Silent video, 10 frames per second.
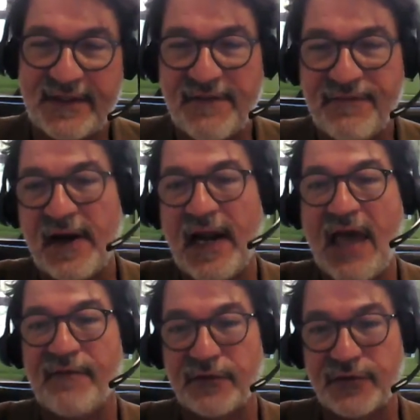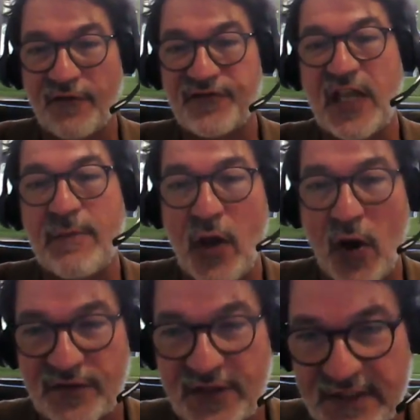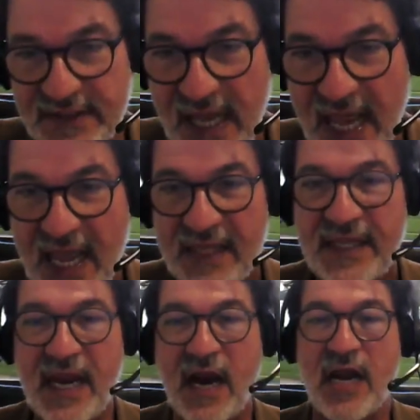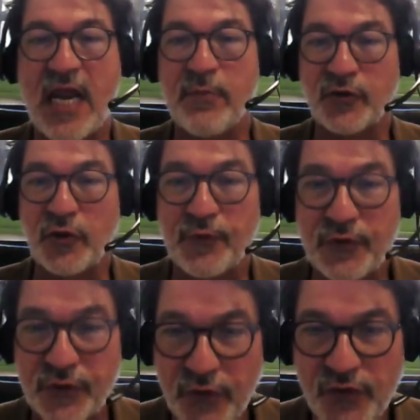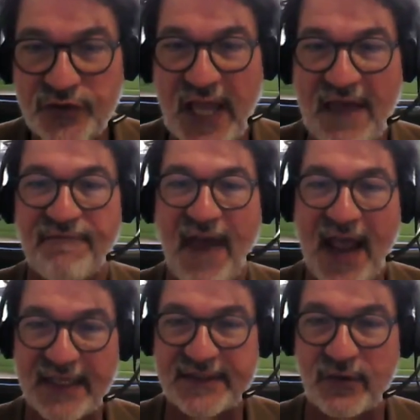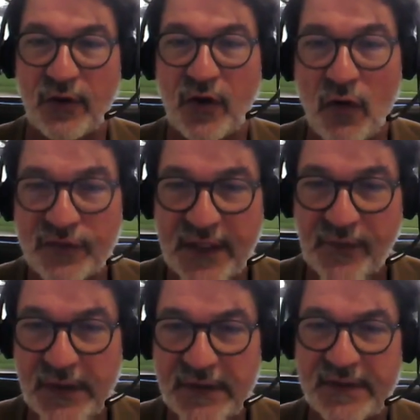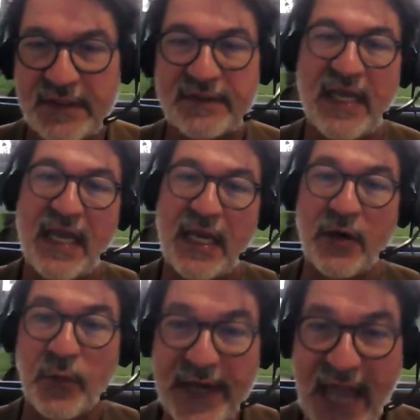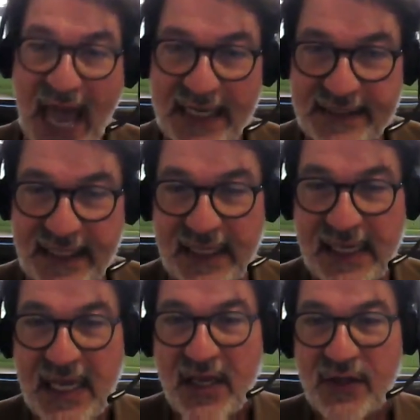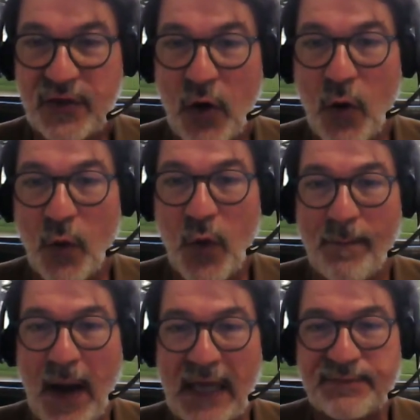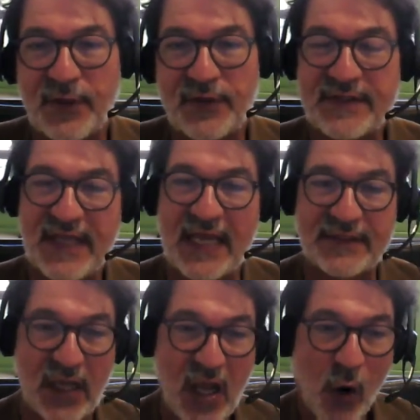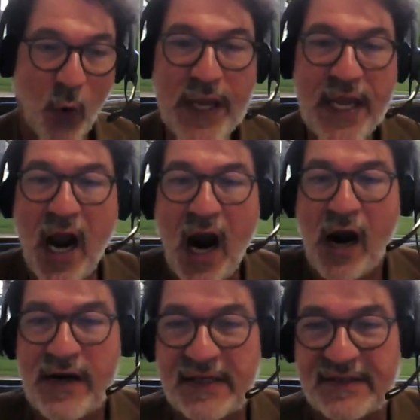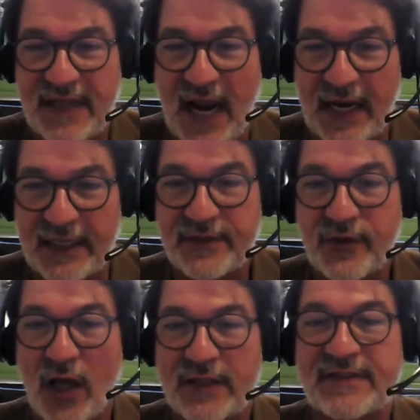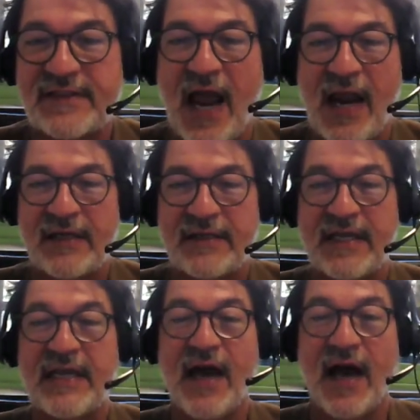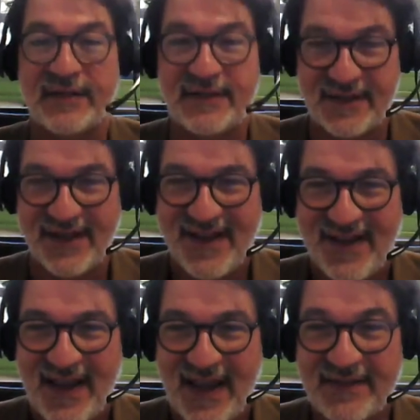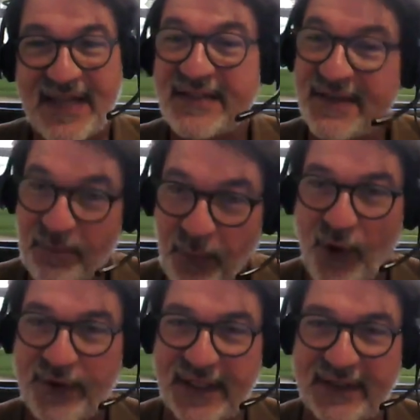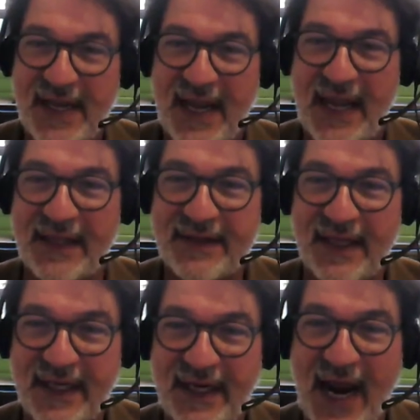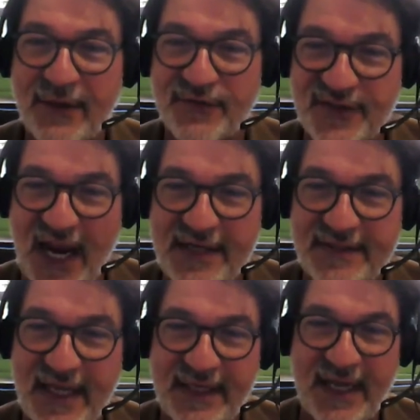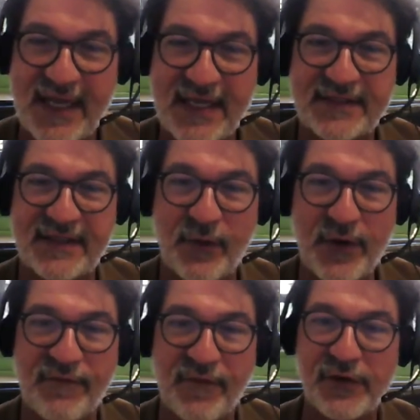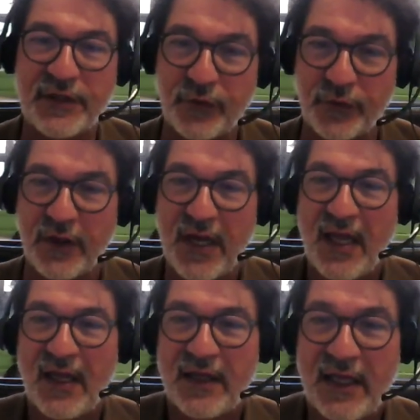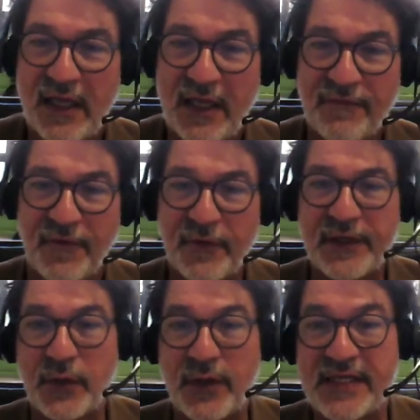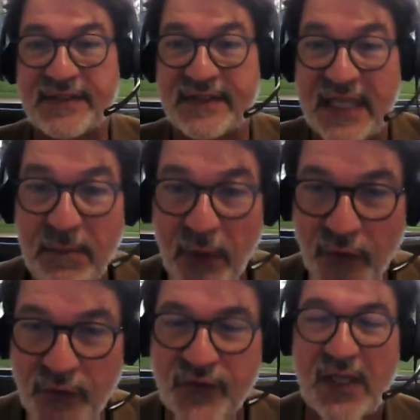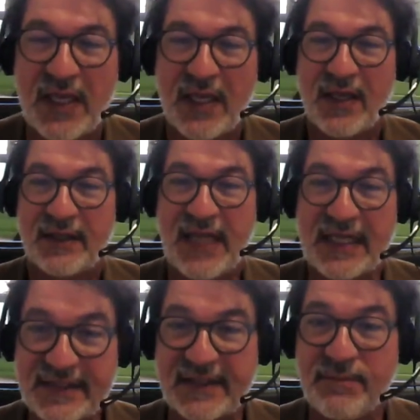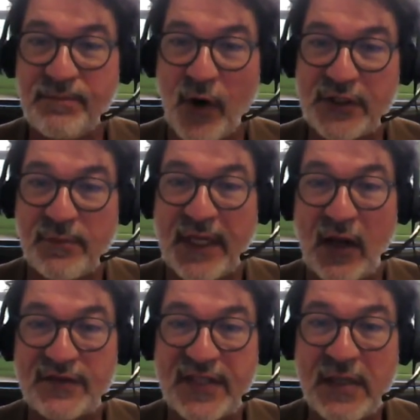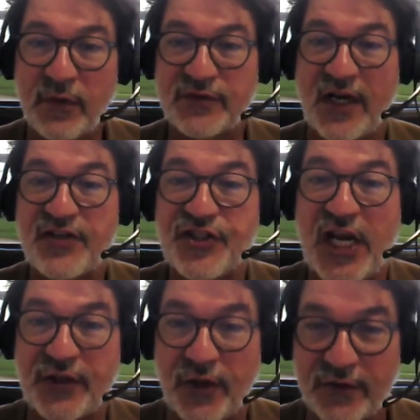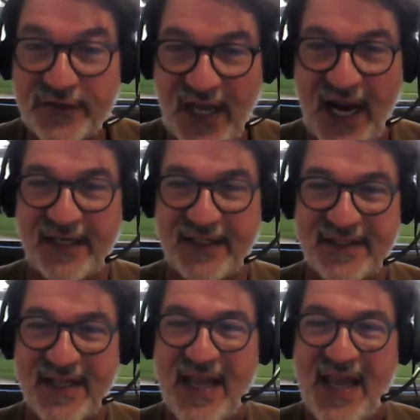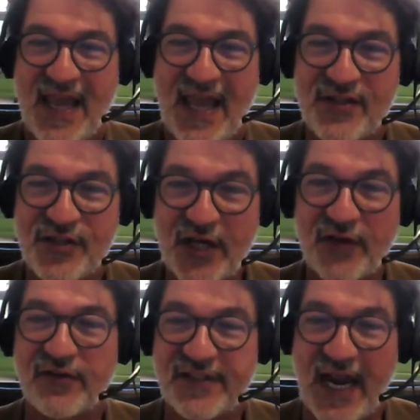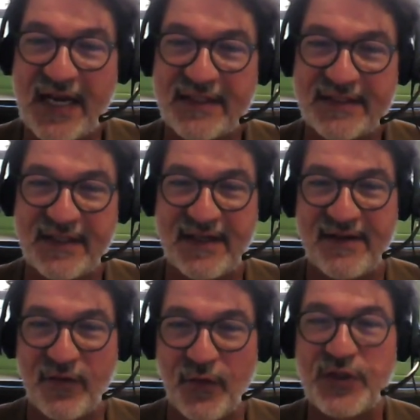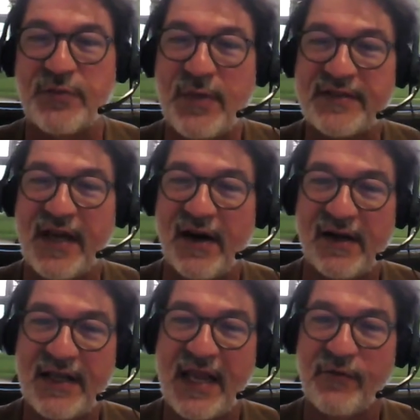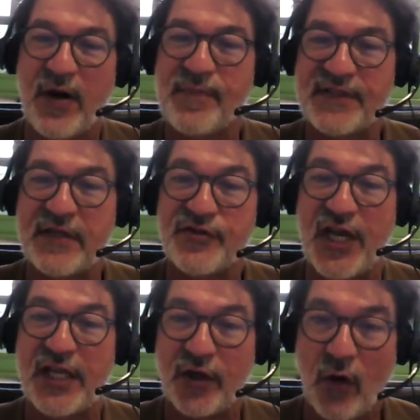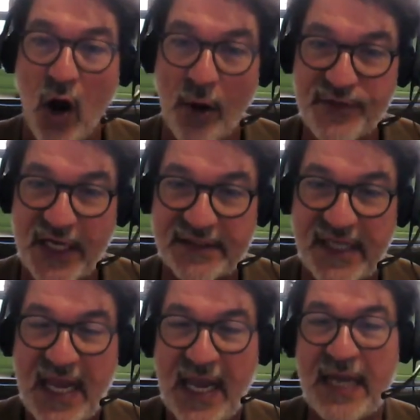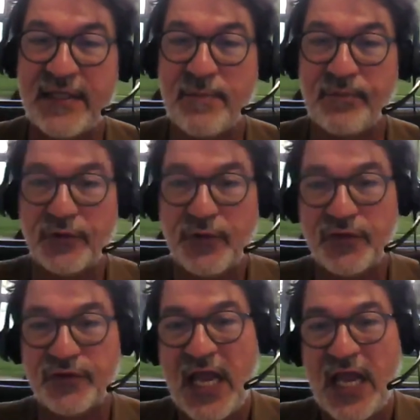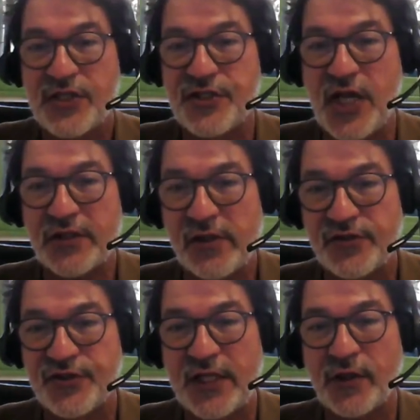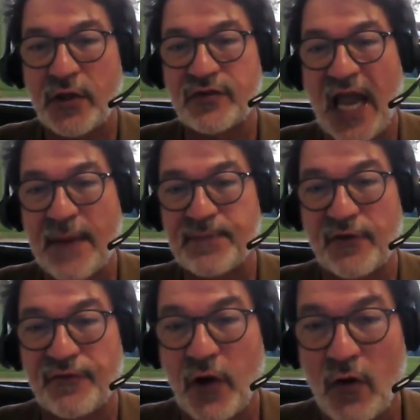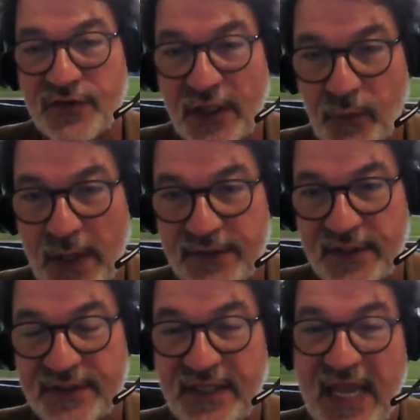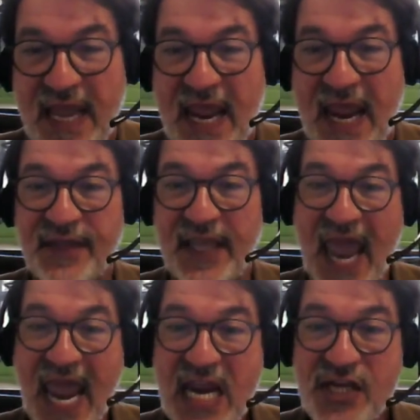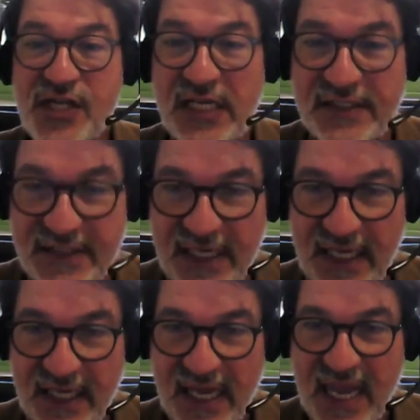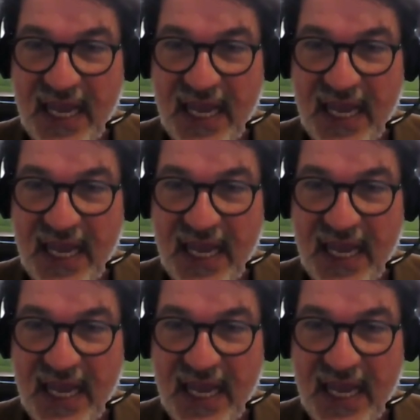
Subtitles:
different levels of semiosis, they are able to produce effects or consequences in reality. So as Peirce says, we are in science, not science in us. And that's important. And the kind of science that he's referring to is symbols. That's important because symbols are general science. And general science, which means they represent general objects and they produce general types of consequences. And the agency,